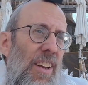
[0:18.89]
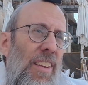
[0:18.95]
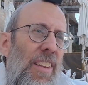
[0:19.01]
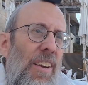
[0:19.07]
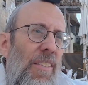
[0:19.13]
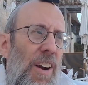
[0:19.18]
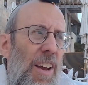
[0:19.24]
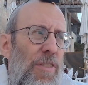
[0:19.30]

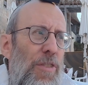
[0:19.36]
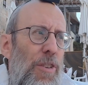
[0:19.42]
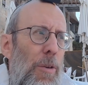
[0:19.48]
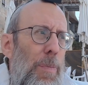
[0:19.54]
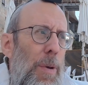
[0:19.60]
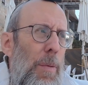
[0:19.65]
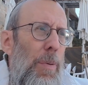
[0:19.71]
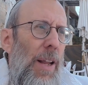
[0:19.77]
There are very few
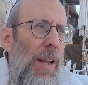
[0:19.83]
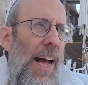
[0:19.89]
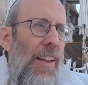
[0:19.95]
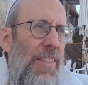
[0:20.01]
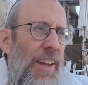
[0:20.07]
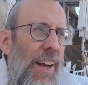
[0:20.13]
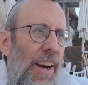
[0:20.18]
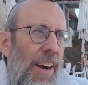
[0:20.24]
people
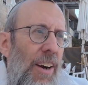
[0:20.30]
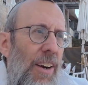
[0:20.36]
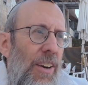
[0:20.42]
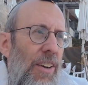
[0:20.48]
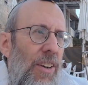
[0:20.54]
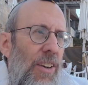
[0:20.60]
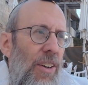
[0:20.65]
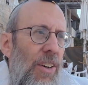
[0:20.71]
out there
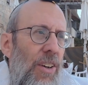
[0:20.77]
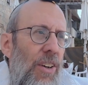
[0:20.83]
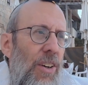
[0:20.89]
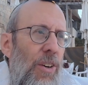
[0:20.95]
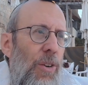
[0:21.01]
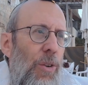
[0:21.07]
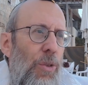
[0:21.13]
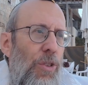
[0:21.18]

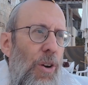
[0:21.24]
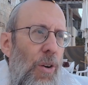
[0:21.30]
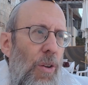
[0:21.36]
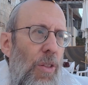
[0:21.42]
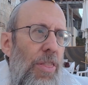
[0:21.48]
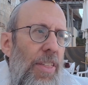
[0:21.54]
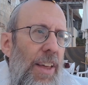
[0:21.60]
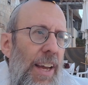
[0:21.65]
who
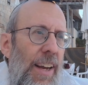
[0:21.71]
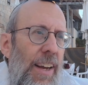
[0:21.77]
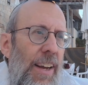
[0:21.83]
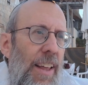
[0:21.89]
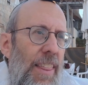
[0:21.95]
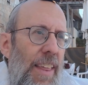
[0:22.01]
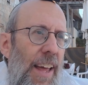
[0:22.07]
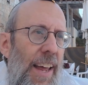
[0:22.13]
don't think
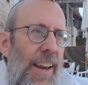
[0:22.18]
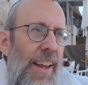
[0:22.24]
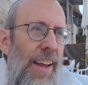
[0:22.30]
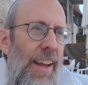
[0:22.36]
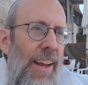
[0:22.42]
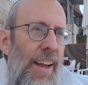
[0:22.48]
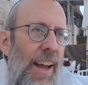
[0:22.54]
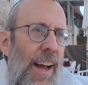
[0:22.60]
that
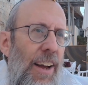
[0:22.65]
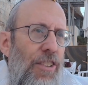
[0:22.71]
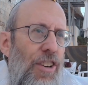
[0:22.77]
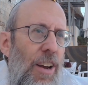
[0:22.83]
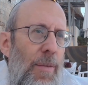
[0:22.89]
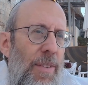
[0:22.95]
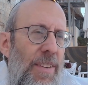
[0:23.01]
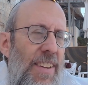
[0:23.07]

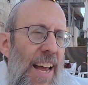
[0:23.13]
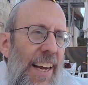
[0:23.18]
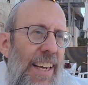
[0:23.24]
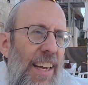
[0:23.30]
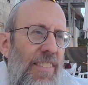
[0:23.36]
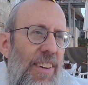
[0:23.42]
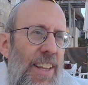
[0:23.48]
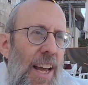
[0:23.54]
Hashem has not
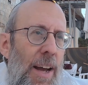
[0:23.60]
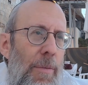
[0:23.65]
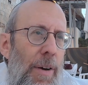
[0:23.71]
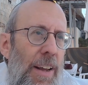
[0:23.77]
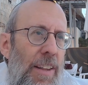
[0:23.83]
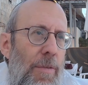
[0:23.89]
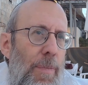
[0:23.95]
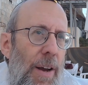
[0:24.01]
given them
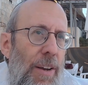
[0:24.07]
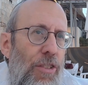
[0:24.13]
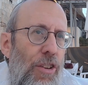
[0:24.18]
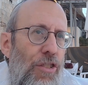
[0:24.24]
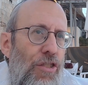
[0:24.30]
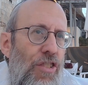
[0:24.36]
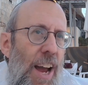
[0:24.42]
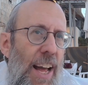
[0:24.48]
a
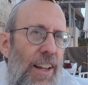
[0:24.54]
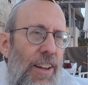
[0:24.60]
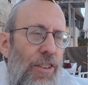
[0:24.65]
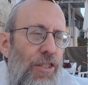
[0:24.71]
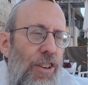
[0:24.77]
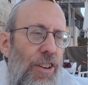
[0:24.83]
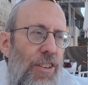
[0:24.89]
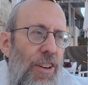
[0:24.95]
special
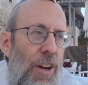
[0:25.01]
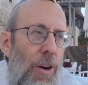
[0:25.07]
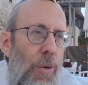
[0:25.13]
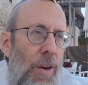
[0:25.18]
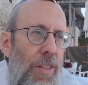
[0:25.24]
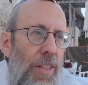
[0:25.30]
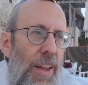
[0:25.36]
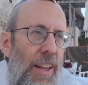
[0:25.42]
challenge to deal
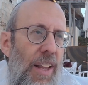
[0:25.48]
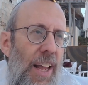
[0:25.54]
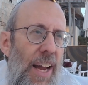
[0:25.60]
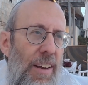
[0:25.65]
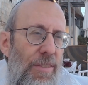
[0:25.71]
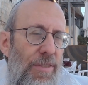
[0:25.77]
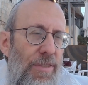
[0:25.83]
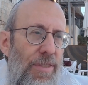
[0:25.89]
with in
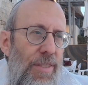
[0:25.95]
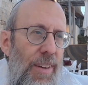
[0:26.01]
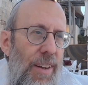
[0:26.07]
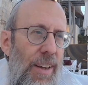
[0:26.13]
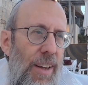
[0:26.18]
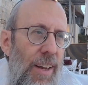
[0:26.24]
life.